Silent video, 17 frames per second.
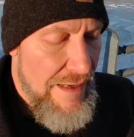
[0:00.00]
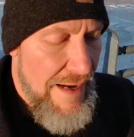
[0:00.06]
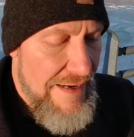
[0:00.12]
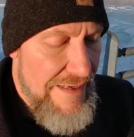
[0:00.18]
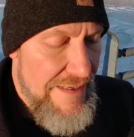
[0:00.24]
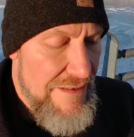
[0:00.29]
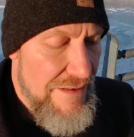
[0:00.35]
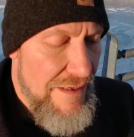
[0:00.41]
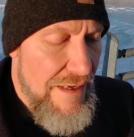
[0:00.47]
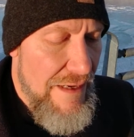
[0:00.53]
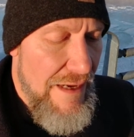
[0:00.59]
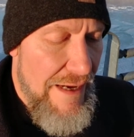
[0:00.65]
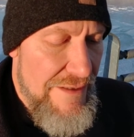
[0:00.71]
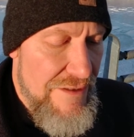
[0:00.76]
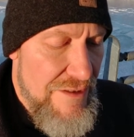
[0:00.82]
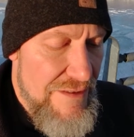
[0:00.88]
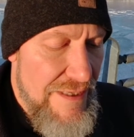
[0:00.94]

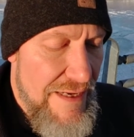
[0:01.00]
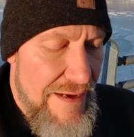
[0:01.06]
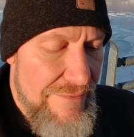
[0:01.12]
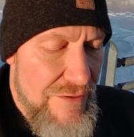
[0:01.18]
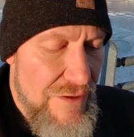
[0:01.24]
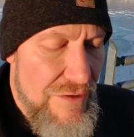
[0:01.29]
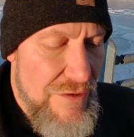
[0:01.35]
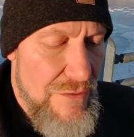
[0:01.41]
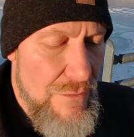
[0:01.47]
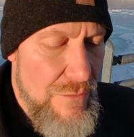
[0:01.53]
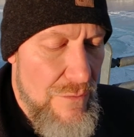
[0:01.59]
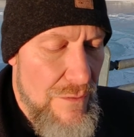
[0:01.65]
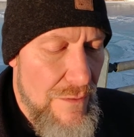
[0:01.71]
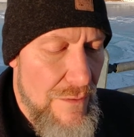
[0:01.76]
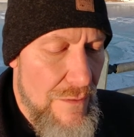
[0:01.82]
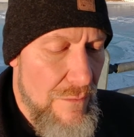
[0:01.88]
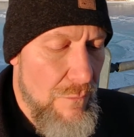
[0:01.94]
I just have to do
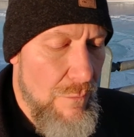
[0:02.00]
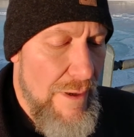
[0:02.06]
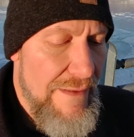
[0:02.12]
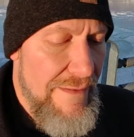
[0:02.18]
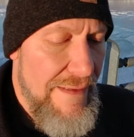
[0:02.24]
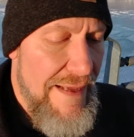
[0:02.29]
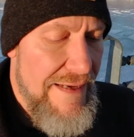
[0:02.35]
one